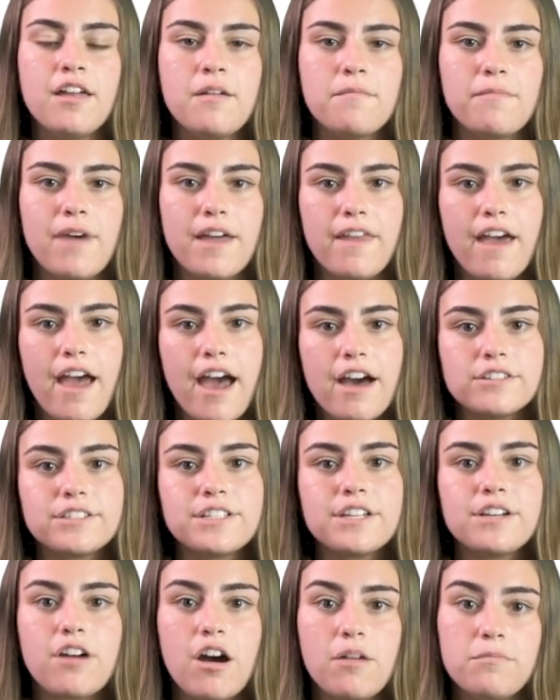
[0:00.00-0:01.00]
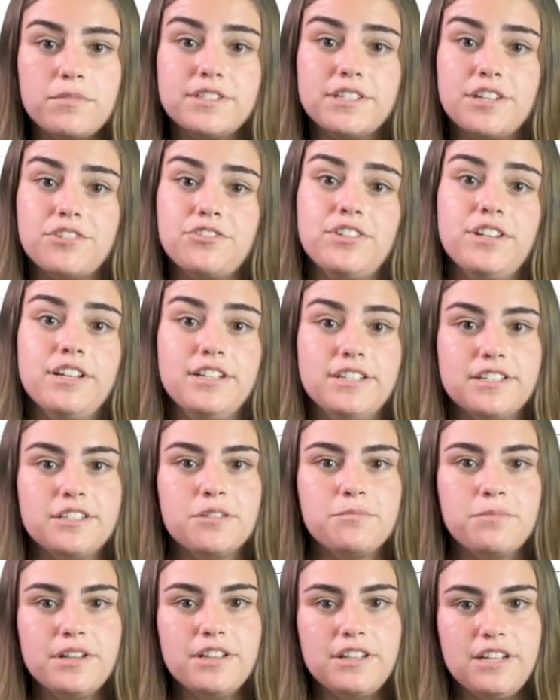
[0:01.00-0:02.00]
by the housing composition and
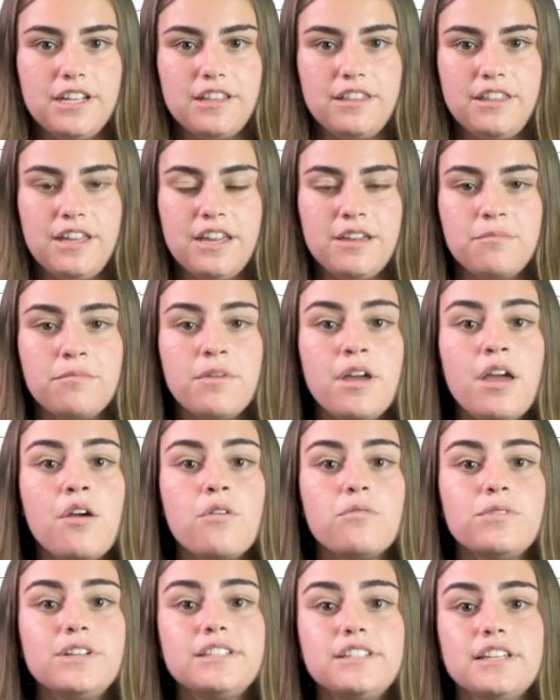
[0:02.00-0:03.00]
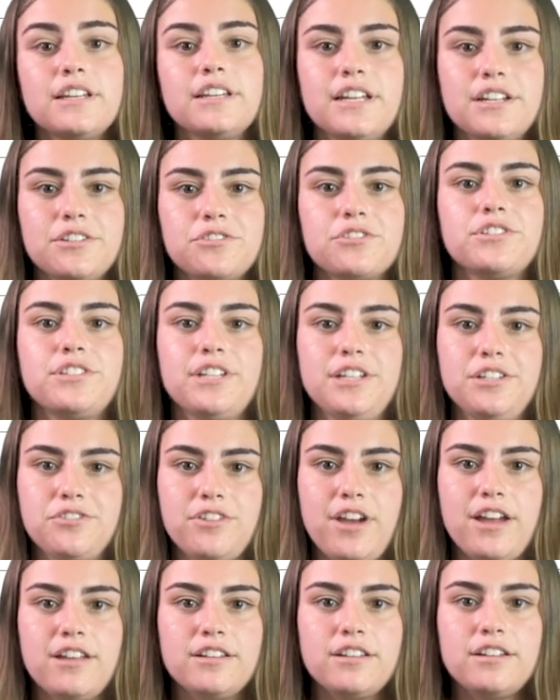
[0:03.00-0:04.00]
disability theme, we see an interesting
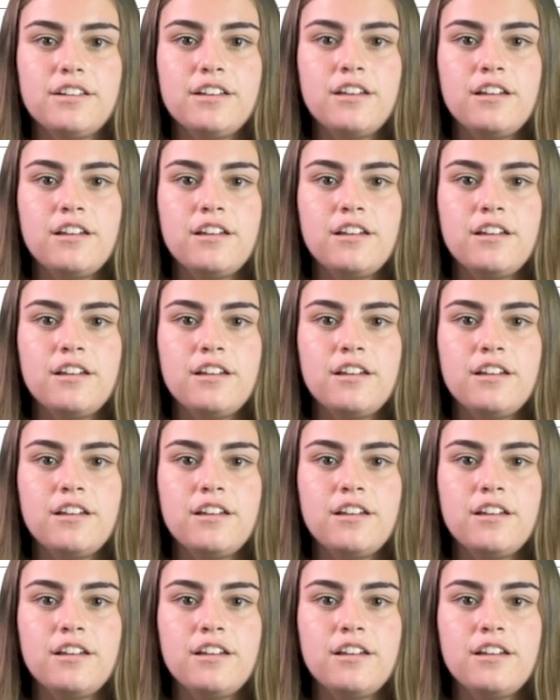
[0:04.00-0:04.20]
trend.